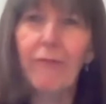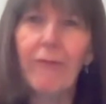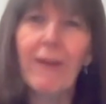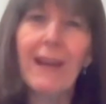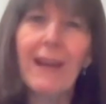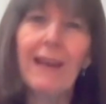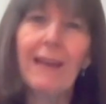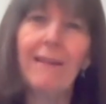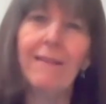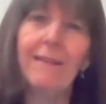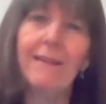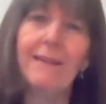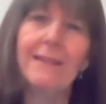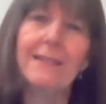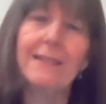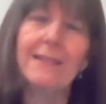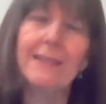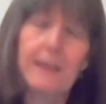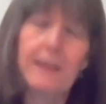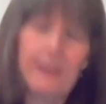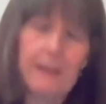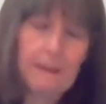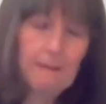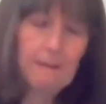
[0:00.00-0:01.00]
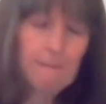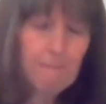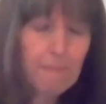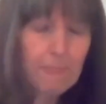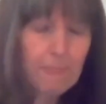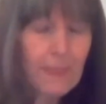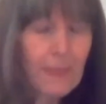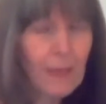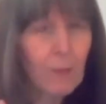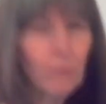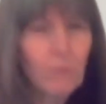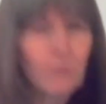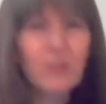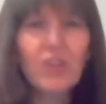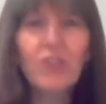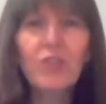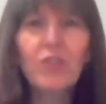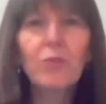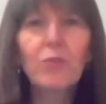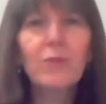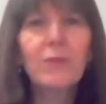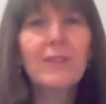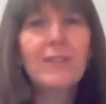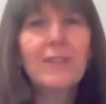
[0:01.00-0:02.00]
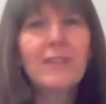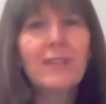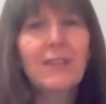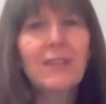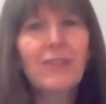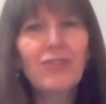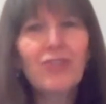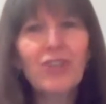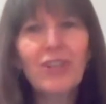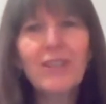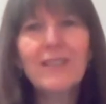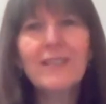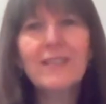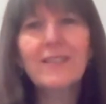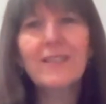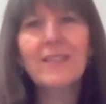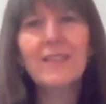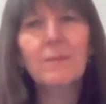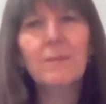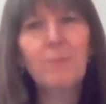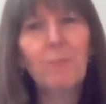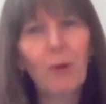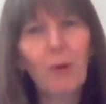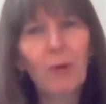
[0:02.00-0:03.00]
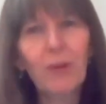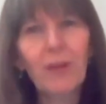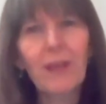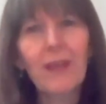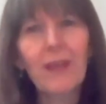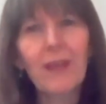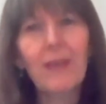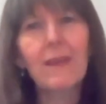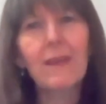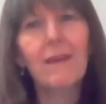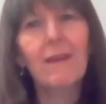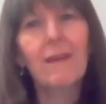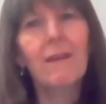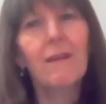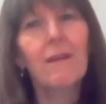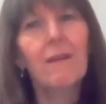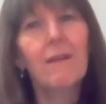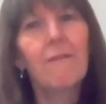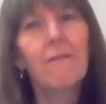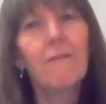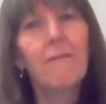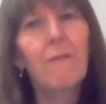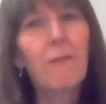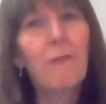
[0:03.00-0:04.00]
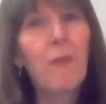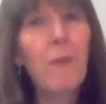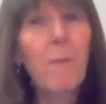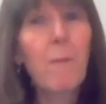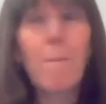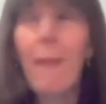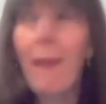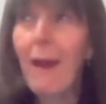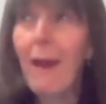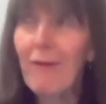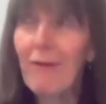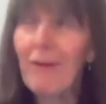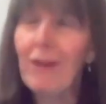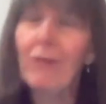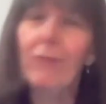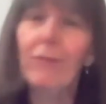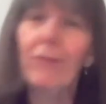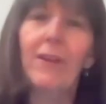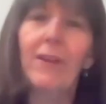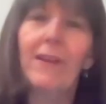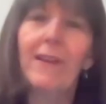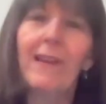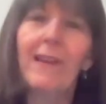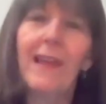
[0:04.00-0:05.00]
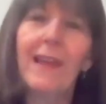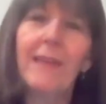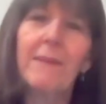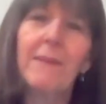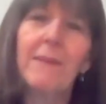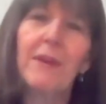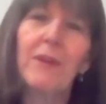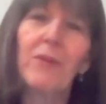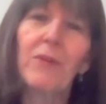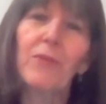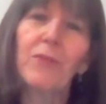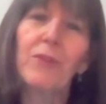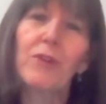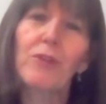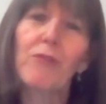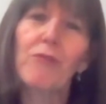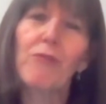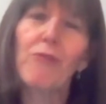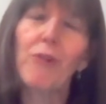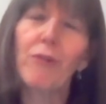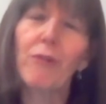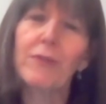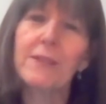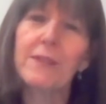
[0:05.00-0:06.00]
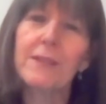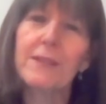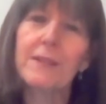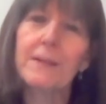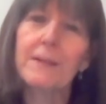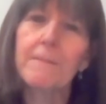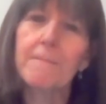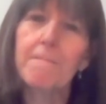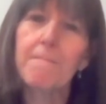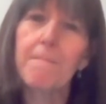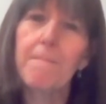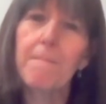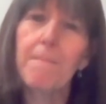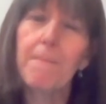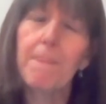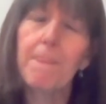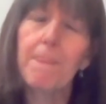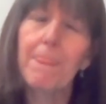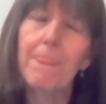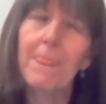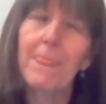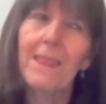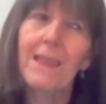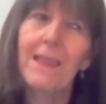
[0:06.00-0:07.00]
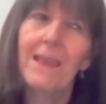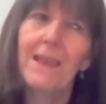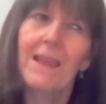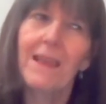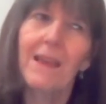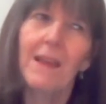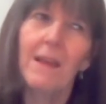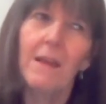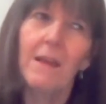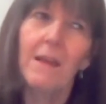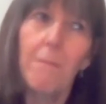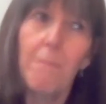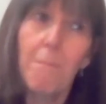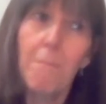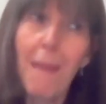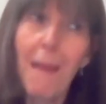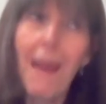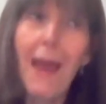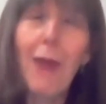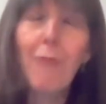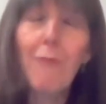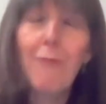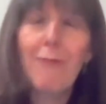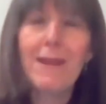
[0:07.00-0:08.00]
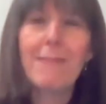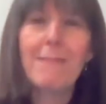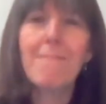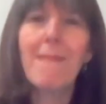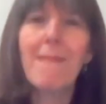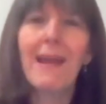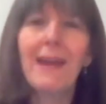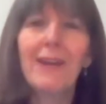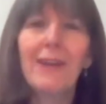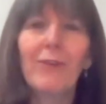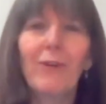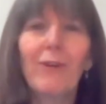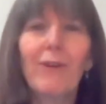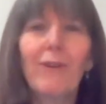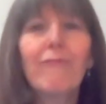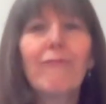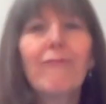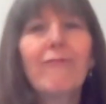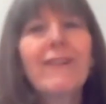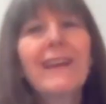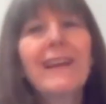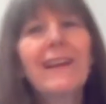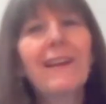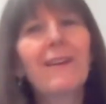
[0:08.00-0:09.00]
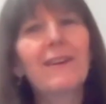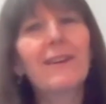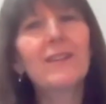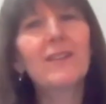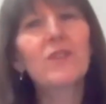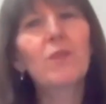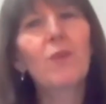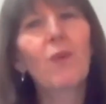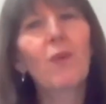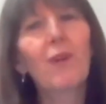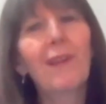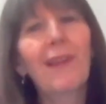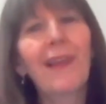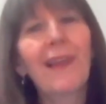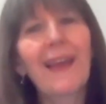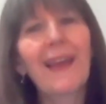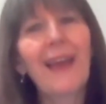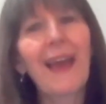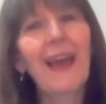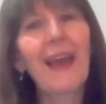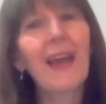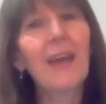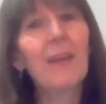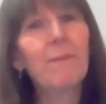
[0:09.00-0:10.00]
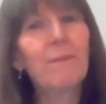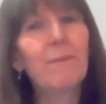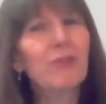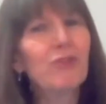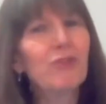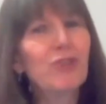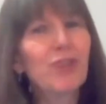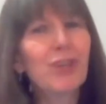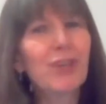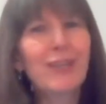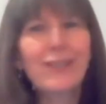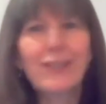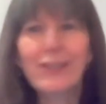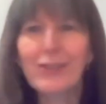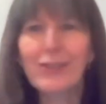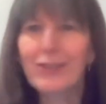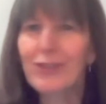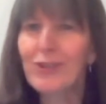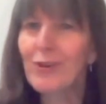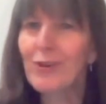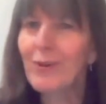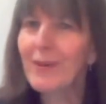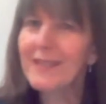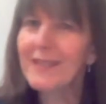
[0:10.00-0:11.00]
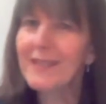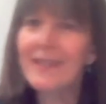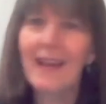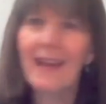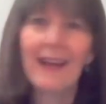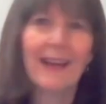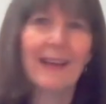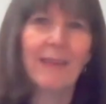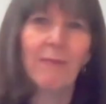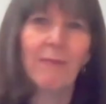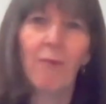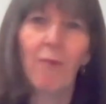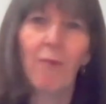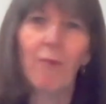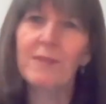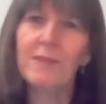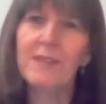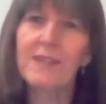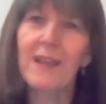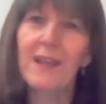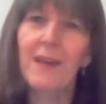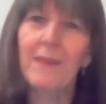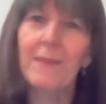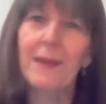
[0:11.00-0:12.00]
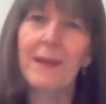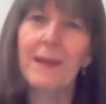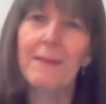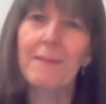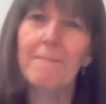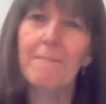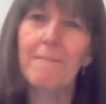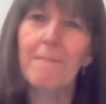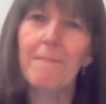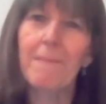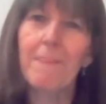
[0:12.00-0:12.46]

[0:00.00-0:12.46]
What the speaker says: realized. It was anointing Jesus' body for the burial that lay beyond the cross. Mary may not have realized what lay ahead, but Jesus knew exactly what was coming.